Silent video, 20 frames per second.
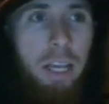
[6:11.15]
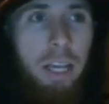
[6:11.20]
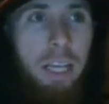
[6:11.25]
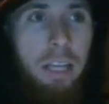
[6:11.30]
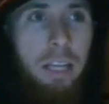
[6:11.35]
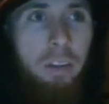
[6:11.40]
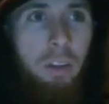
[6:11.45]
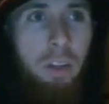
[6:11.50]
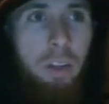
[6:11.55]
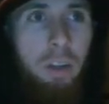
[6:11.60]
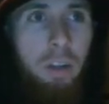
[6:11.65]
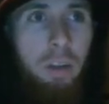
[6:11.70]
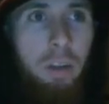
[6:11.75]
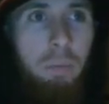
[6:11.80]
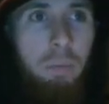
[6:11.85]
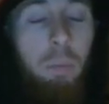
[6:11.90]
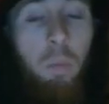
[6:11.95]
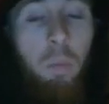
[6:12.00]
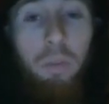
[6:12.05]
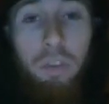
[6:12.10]
in the
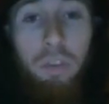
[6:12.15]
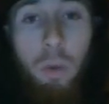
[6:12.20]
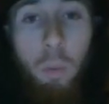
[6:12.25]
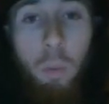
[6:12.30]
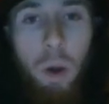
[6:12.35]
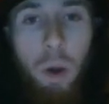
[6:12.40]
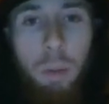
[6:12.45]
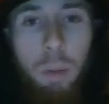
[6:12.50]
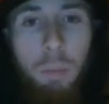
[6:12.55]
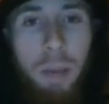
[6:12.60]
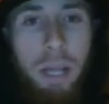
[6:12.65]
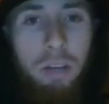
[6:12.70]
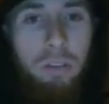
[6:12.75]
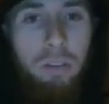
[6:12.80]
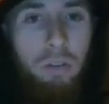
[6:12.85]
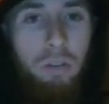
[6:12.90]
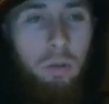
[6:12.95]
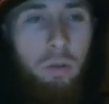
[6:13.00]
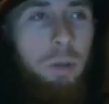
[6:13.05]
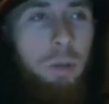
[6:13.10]
somewhat
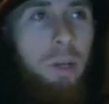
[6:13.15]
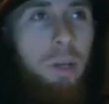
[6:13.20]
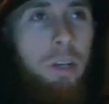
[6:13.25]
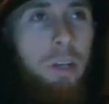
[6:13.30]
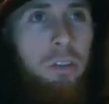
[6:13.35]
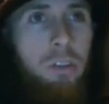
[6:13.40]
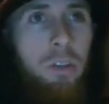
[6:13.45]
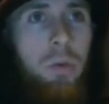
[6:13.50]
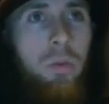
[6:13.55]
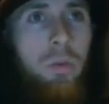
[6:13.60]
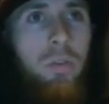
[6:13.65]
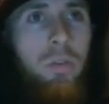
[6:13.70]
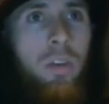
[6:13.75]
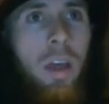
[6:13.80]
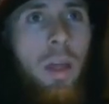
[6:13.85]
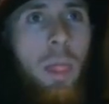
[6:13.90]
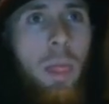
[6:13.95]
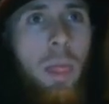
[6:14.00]
mainstream issues,